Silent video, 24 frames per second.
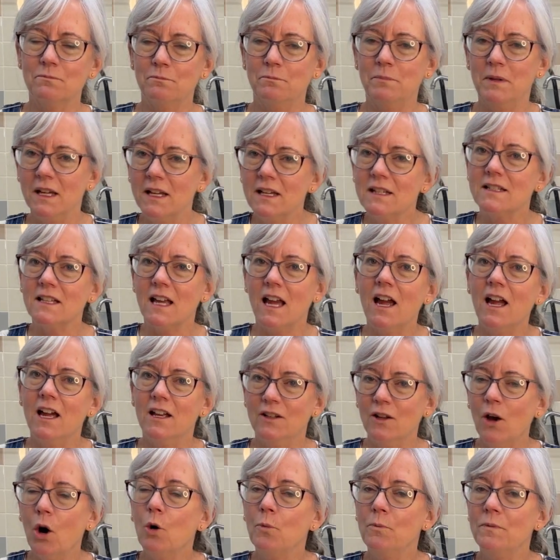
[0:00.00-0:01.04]
big as I had
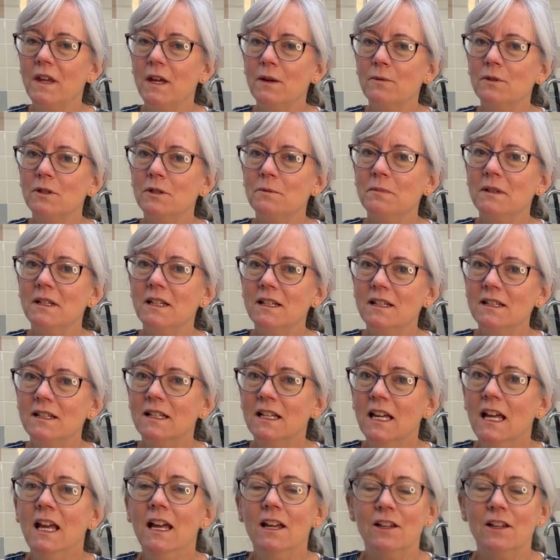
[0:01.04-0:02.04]
hoped they would be.